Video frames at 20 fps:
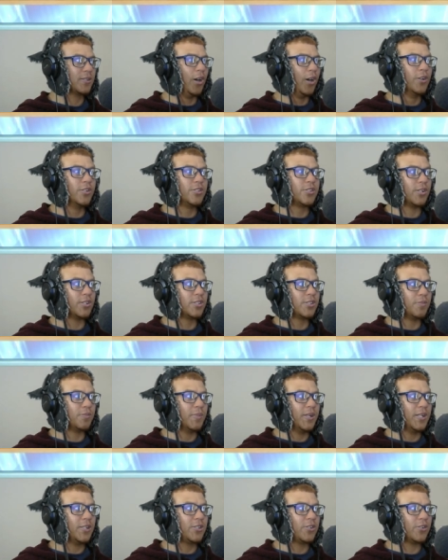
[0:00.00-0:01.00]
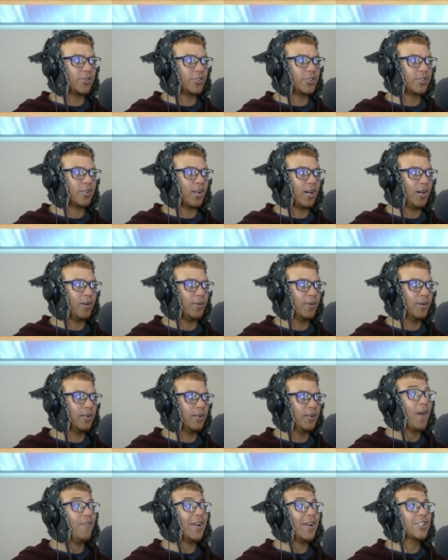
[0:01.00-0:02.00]
Oh, so it's a meteor shower.
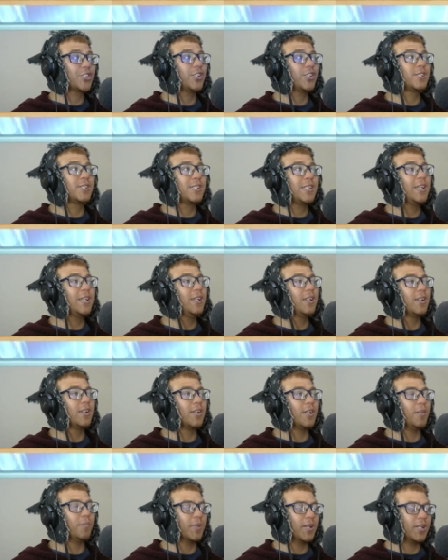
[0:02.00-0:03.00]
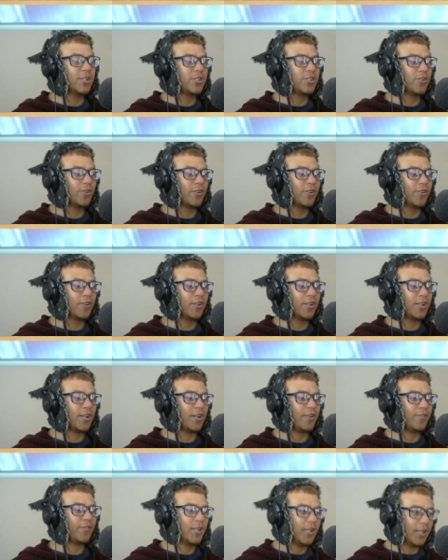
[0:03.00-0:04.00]
I've actually seen a meteor in real
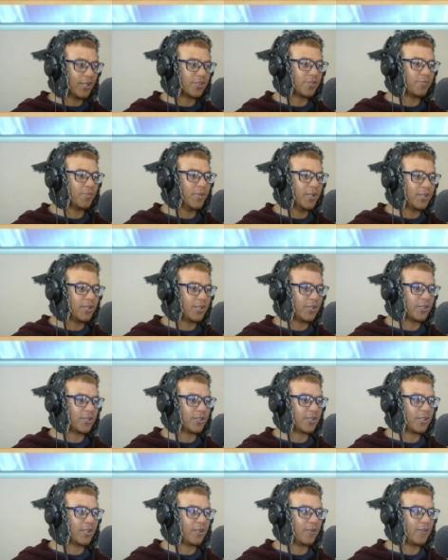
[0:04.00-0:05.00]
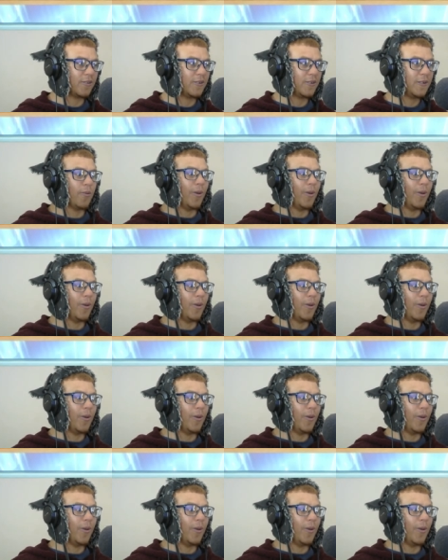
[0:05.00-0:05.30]
life. Yes, meteor shower.